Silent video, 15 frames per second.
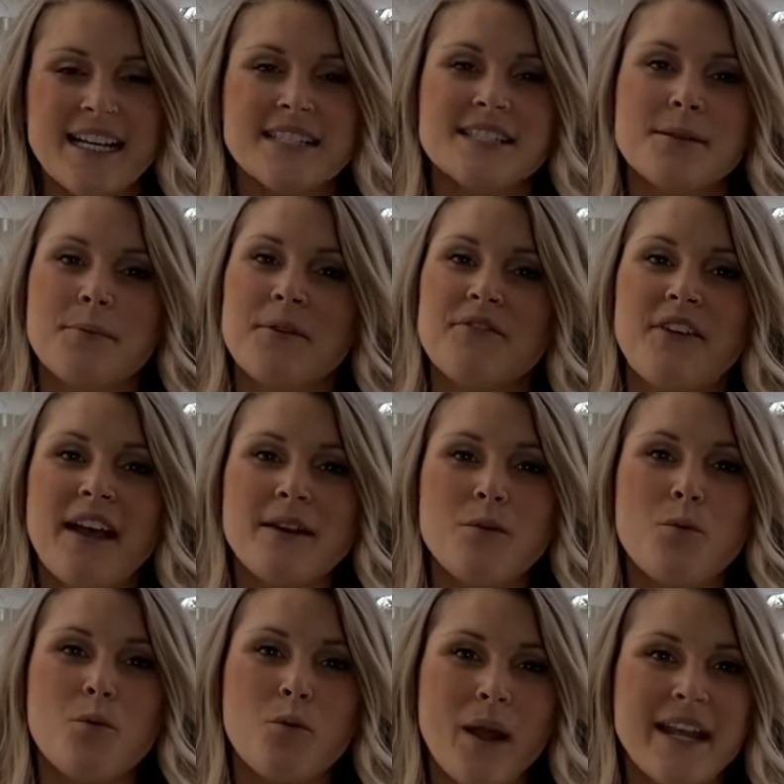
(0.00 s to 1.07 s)
to
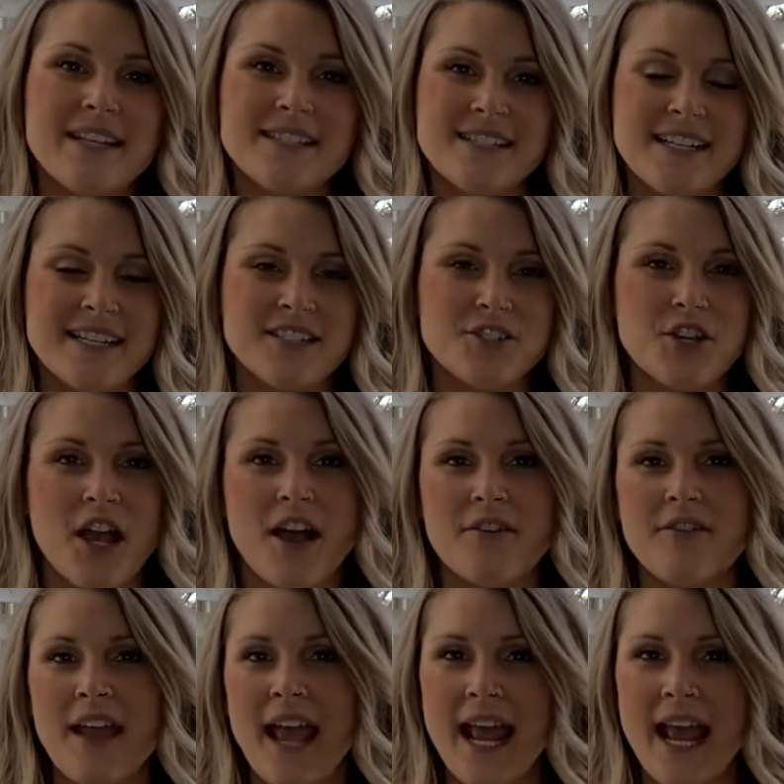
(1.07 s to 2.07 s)
prevent wastage of